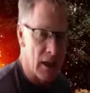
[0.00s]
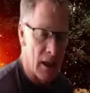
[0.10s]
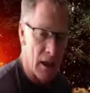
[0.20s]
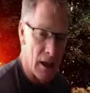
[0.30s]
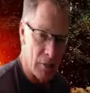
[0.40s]

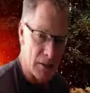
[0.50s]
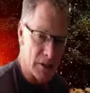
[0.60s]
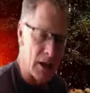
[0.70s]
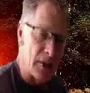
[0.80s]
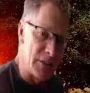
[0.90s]
how many
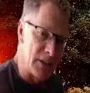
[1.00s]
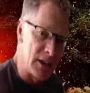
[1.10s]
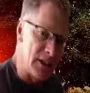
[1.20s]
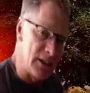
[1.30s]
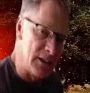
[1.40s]
times a
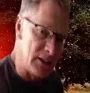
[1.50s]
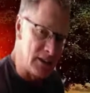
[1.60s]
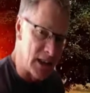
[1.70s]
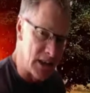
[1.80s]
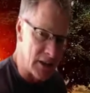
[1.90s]
day they need to
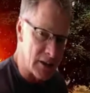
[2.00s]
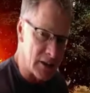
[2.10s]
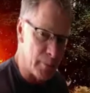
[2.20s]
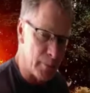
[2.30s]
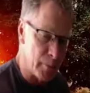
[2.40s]
take it,
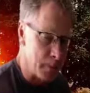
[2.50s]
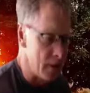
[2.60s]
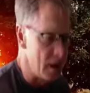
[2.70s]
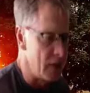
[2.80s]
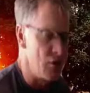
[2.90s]

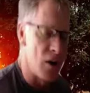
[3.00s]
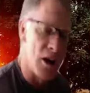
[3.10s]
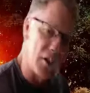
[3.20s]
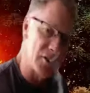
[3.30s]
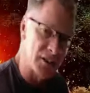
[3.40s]
and you
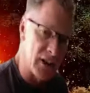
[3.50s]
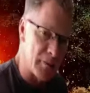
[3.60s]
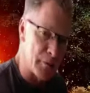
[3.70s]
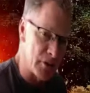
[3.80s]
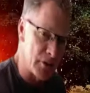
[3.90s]
ask that
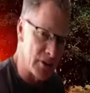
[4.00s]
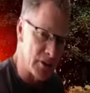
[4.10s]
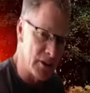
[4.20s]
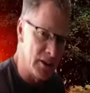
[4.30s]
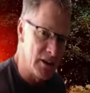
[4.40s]
person
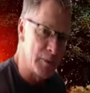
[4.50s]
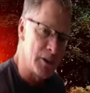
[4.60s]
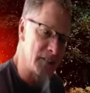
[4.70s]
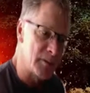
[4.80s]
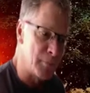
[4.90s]

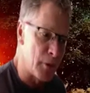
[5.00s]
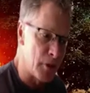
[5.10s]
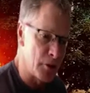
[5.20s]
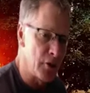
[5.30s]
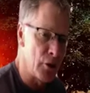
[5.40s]
because the
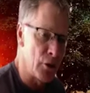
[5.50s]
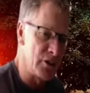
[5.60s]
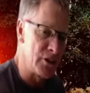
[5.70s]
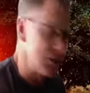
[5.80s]
body knows, and